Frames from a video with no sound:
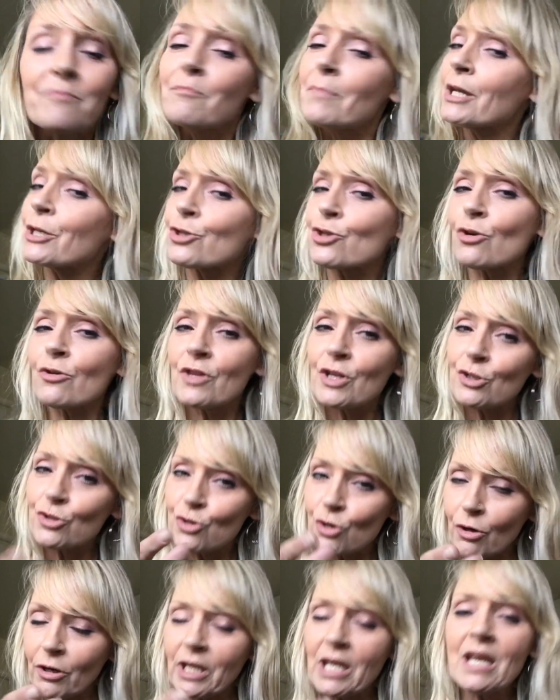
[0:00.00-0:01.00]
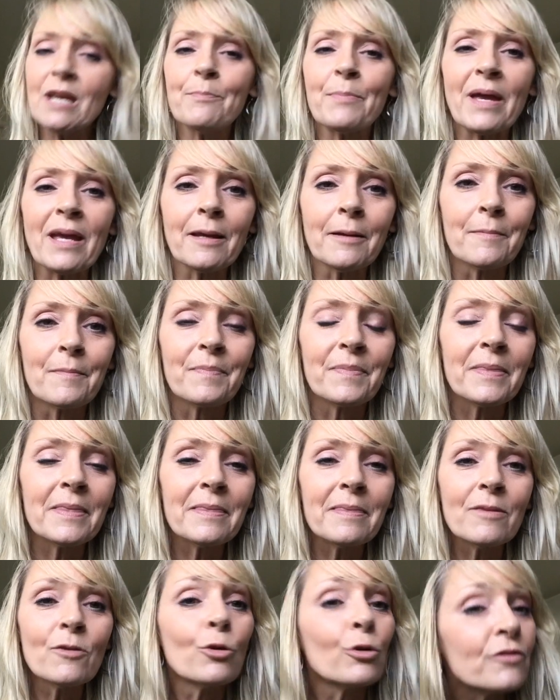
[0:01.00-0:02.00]
Make sure that you're keeping
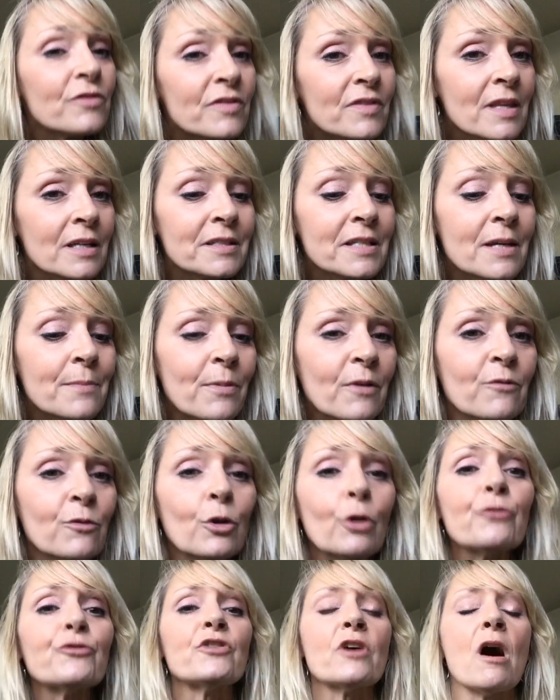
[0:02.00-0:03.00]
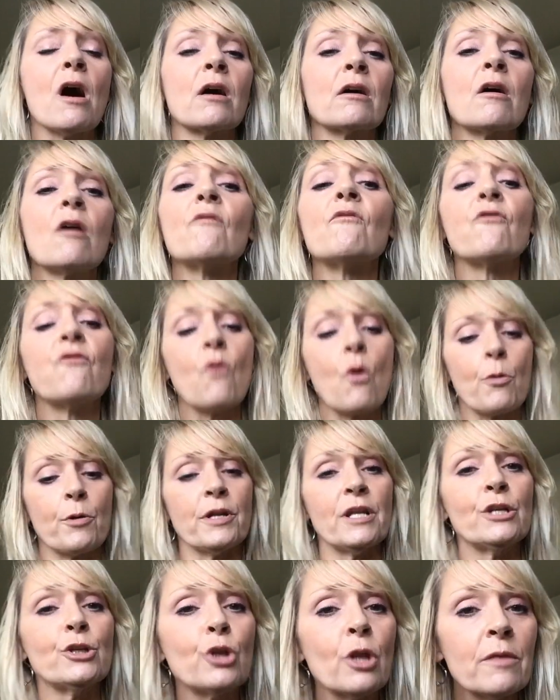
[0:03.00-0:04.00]
the tip of your tongue
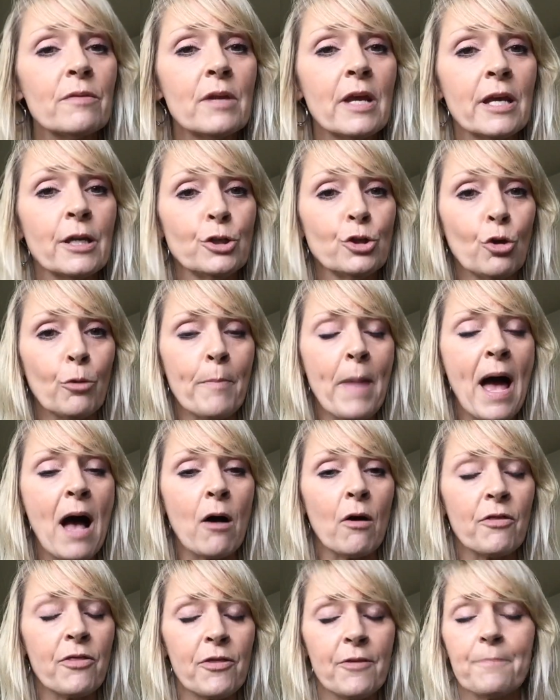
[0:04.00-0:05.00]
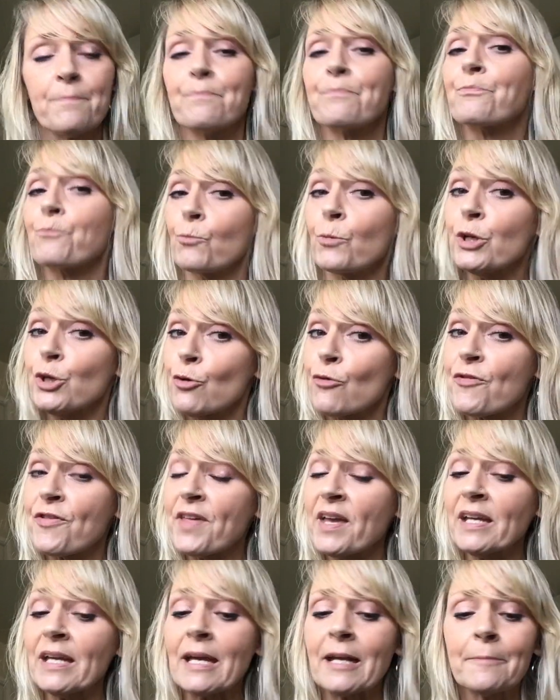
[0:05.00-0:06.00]
forward in your mouth when you're
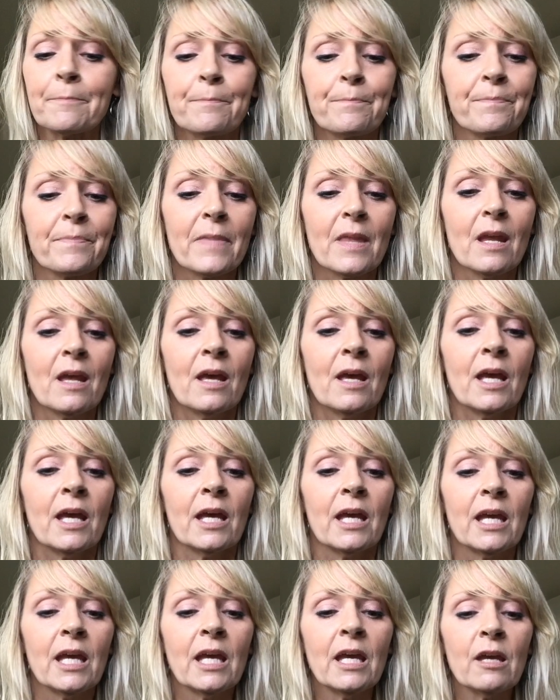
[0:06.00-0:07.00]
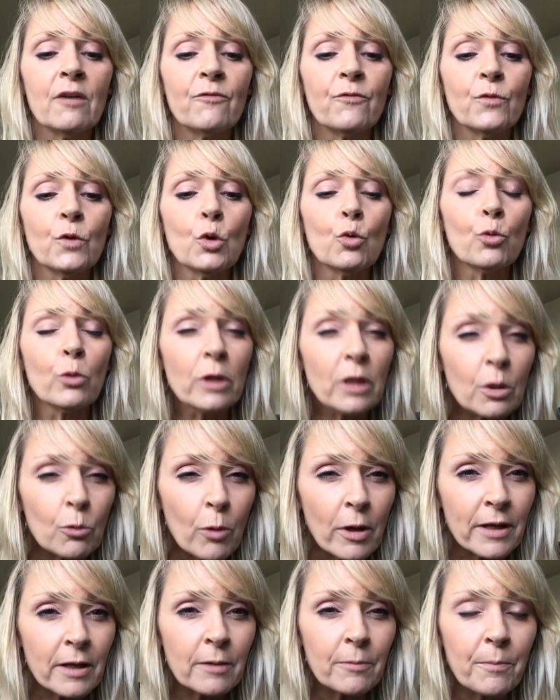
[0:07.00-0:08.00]
singing. If you really
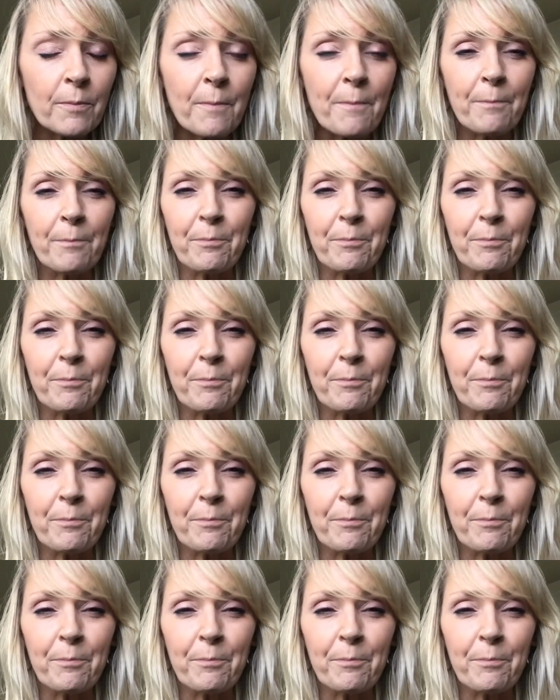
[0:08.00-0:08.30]
want to